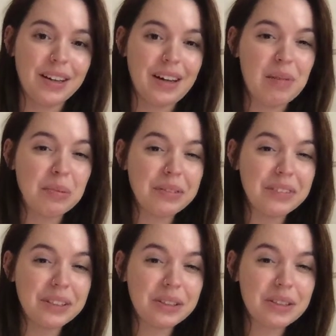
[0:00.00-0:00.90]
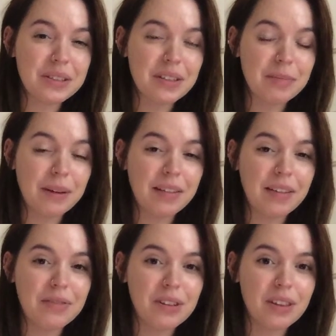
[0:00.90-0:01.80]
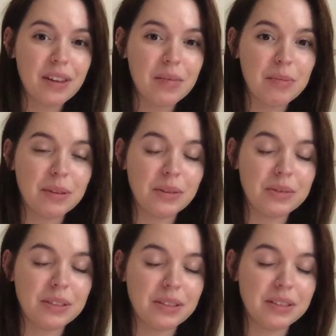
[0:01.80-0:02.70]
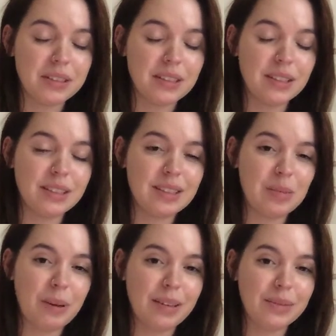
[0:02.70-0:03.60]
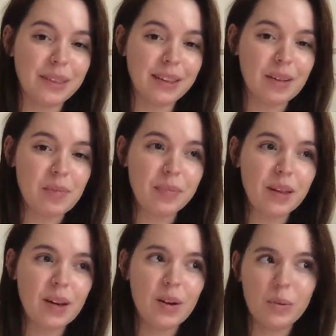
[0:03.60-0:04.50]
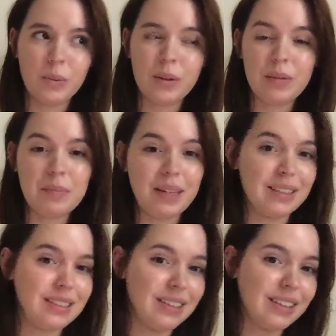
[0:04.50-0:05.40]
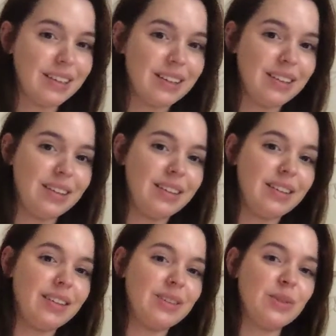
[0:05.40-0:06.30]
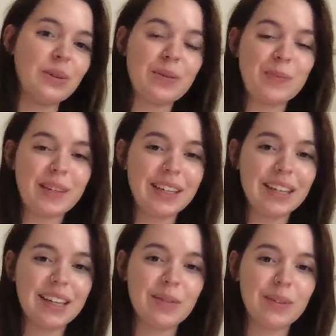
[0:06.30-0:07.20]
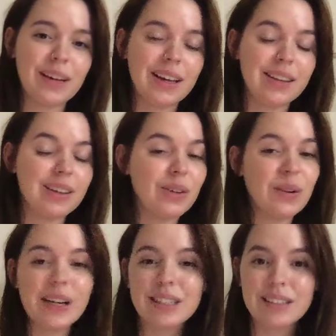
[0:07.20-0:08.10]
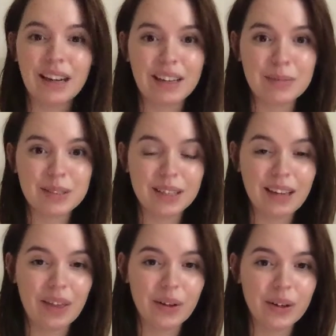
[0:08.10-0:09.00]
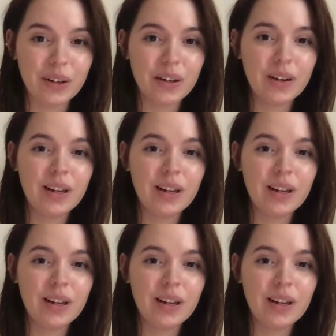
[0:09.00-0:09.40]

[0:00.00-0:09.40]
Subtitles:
couple of years of my life with him, but those years that I did spend with him were amazing. He adored me and we had the greatest times together.